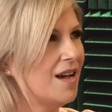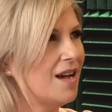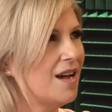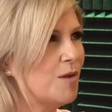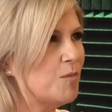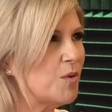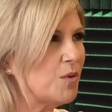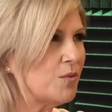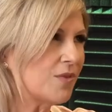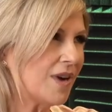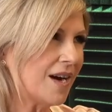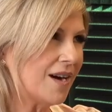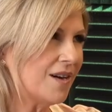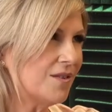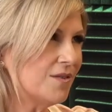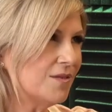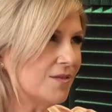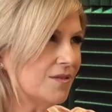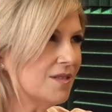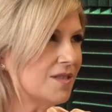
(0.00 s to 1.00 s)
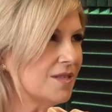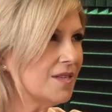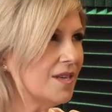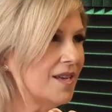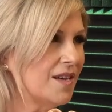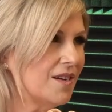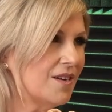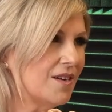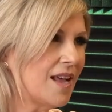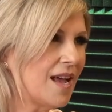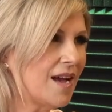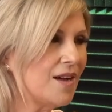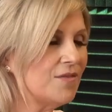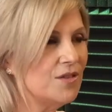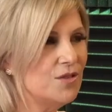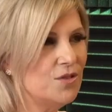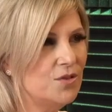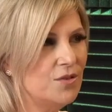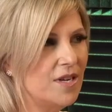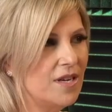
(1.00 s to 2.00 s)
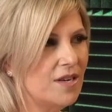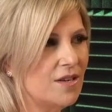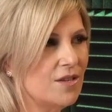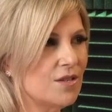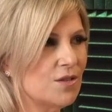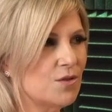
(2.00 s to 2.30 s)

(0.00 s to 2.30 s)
Around a year and a half to 2 years, it's